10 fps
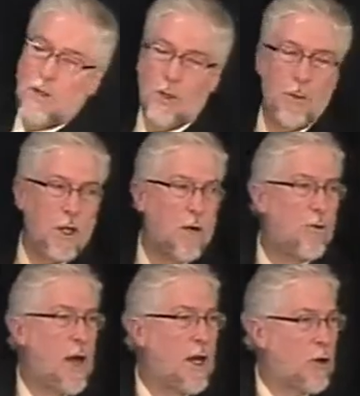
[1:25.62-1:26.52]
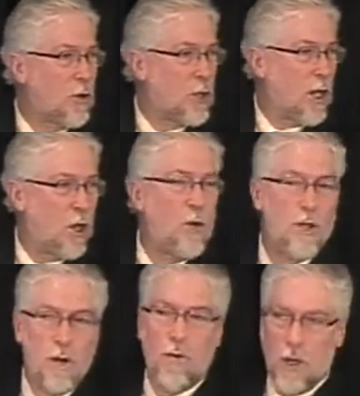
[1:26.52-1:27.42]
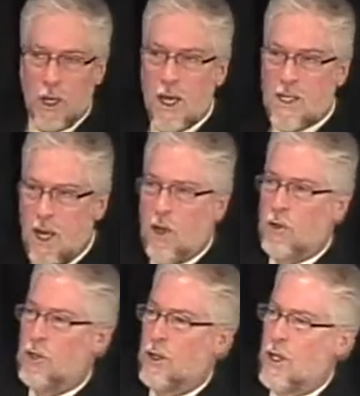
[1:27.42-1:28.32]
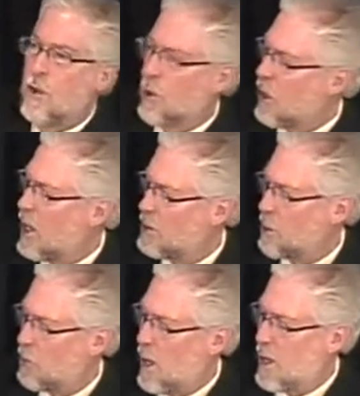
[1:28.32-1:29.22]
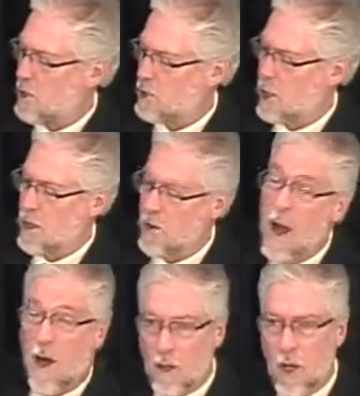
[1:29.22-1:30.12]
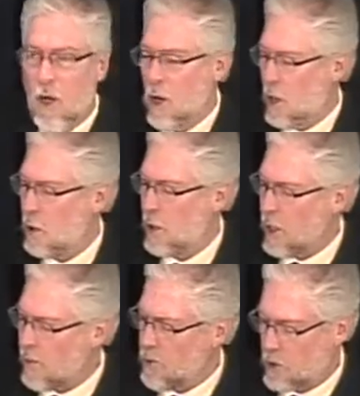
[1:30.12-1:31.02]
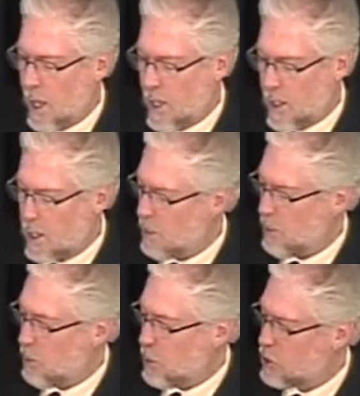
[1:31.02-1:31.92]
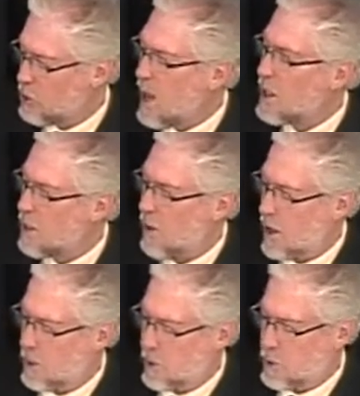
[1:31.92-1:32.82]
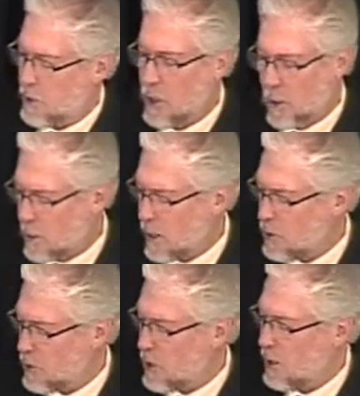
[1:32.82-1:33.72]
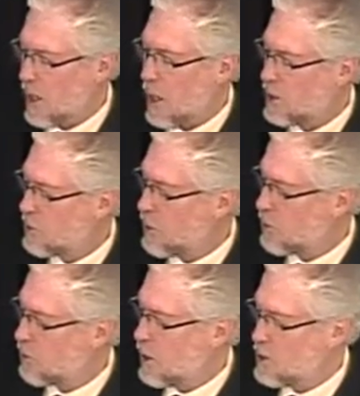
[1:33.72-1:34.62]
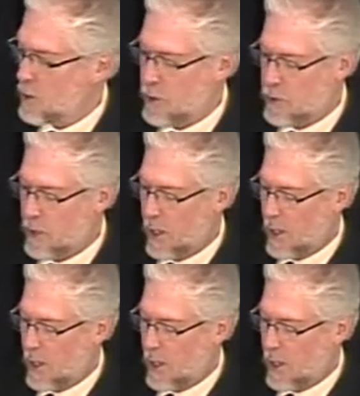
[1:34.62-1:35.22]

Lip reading: some of the writers include different details that the other gospel writers leave out, or they give a slightly different perspective on it. There's other places in the Gospels, for instance,